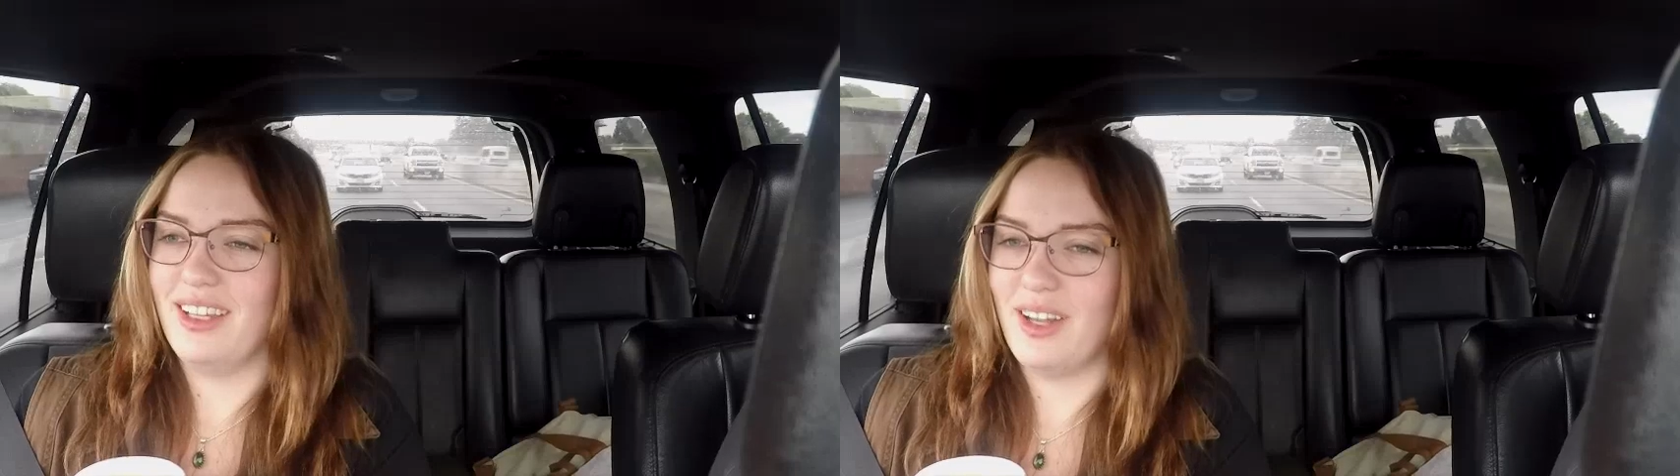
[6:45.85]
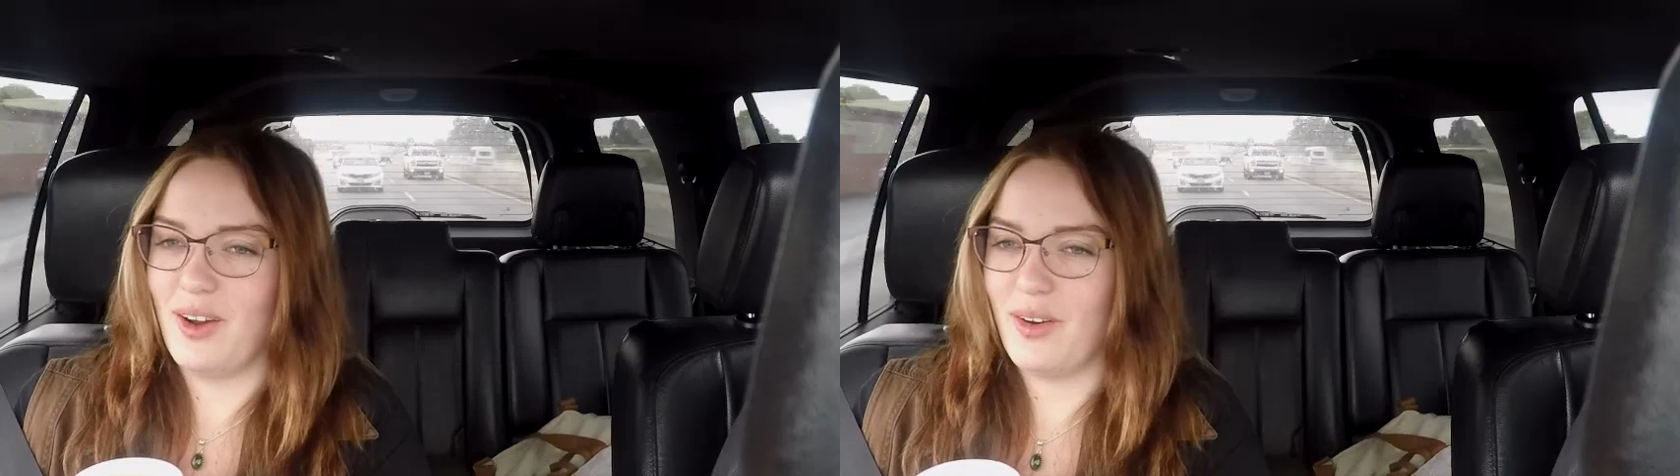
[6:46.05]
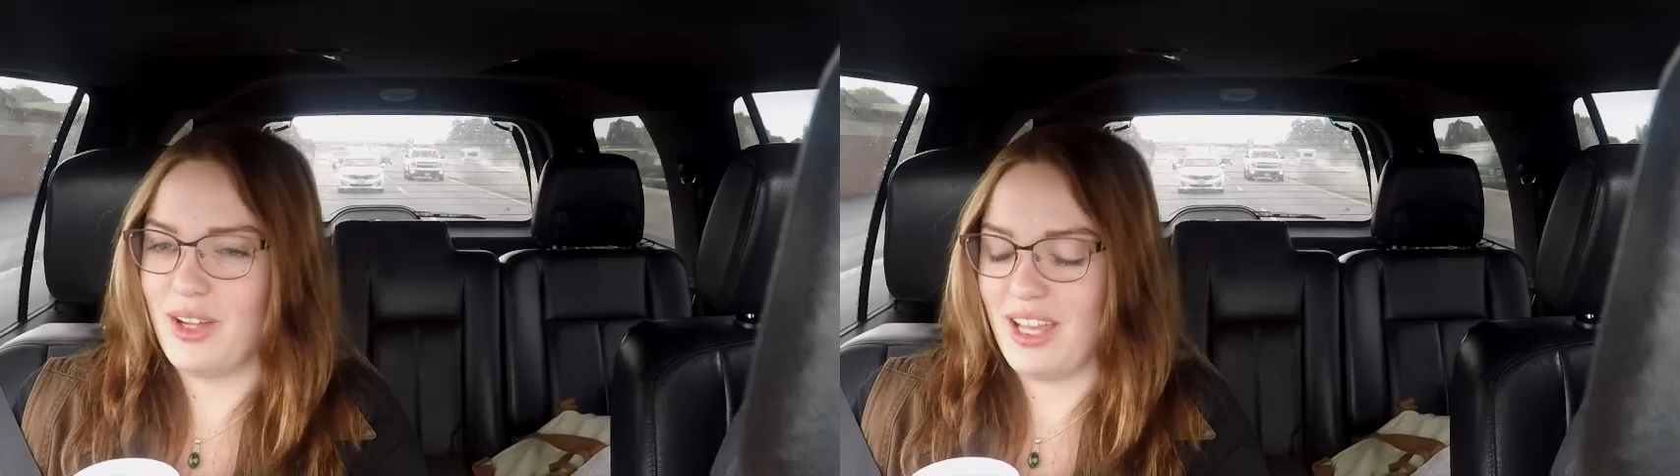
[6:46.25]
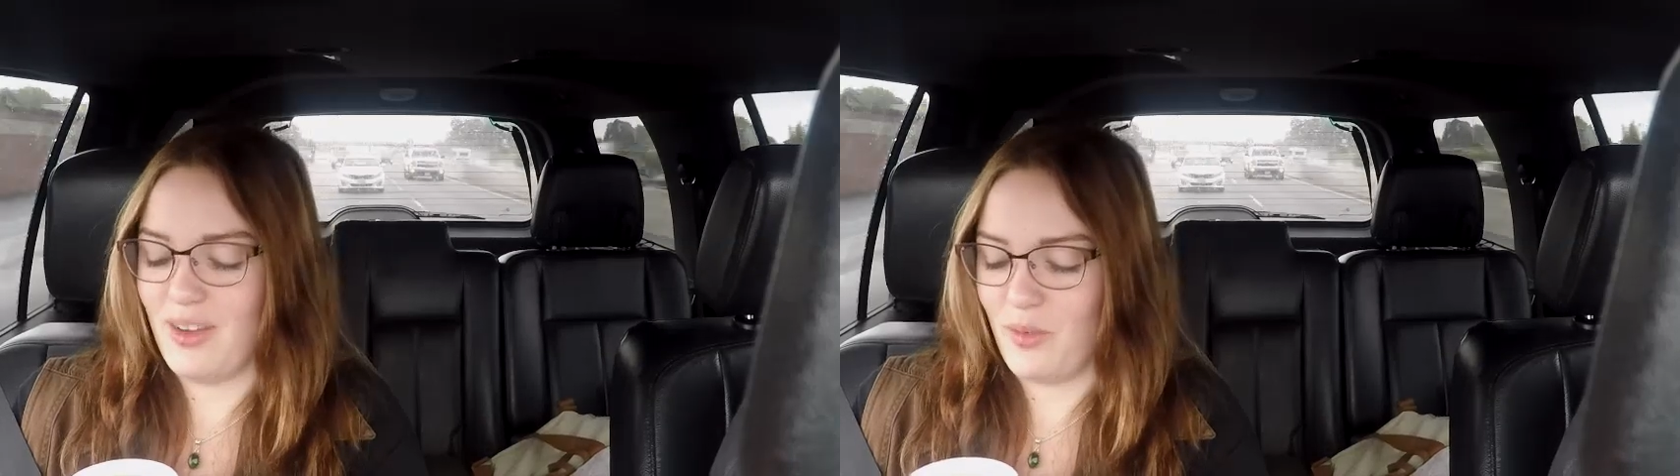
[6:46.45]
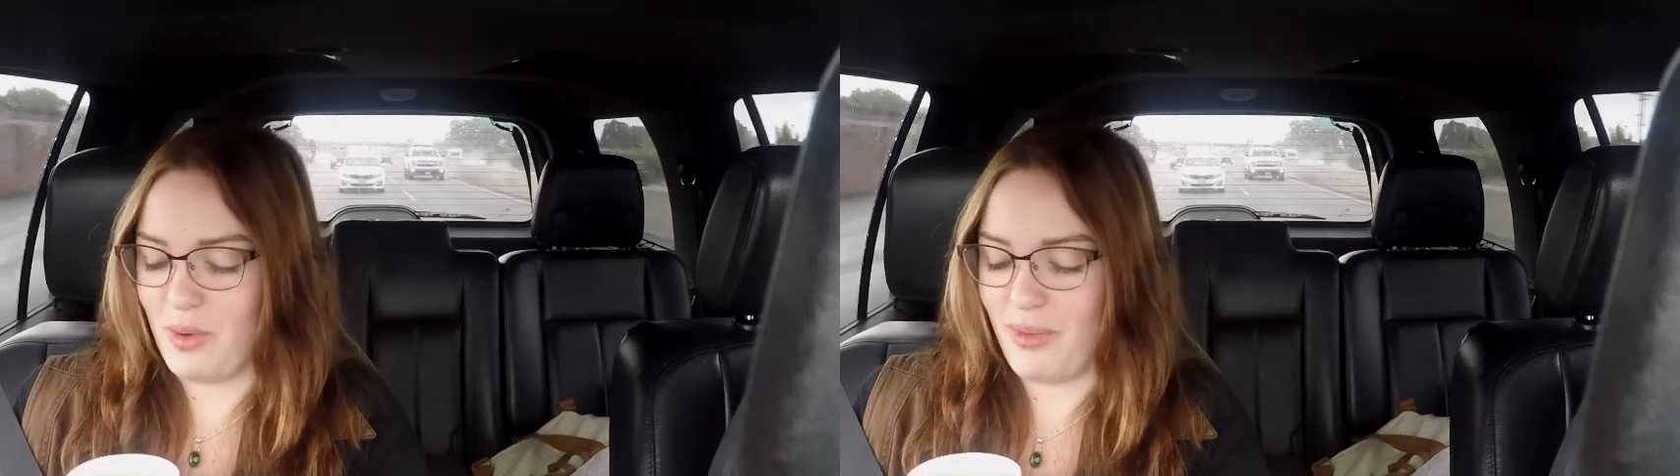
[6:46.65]
You know,
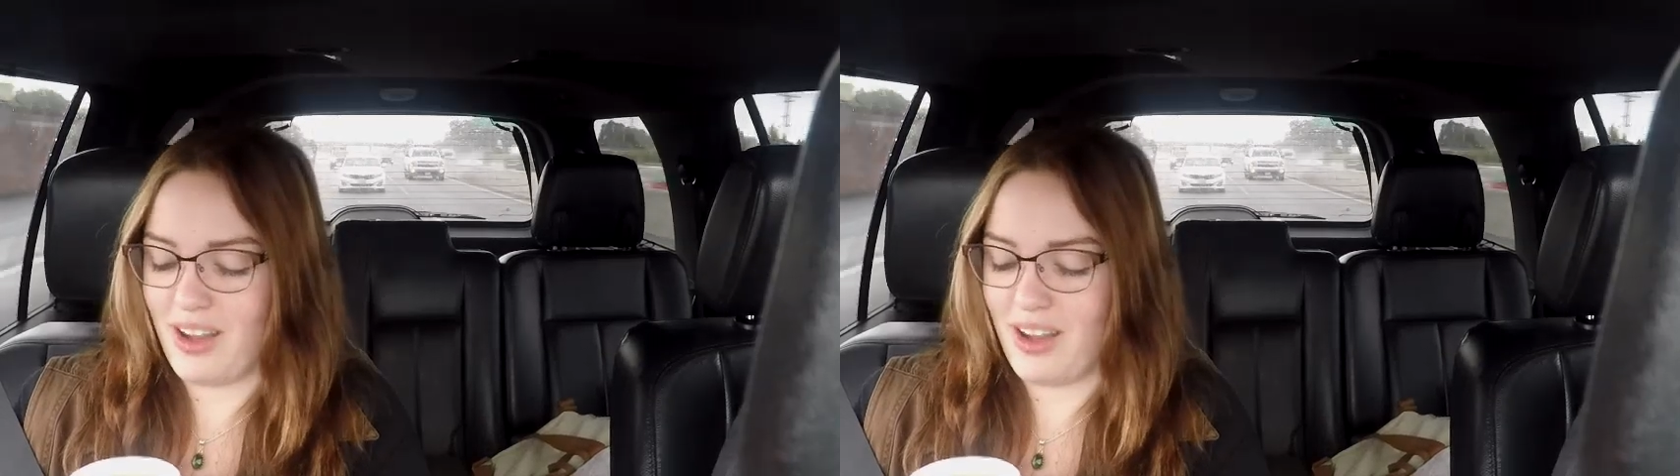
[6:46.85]
it would be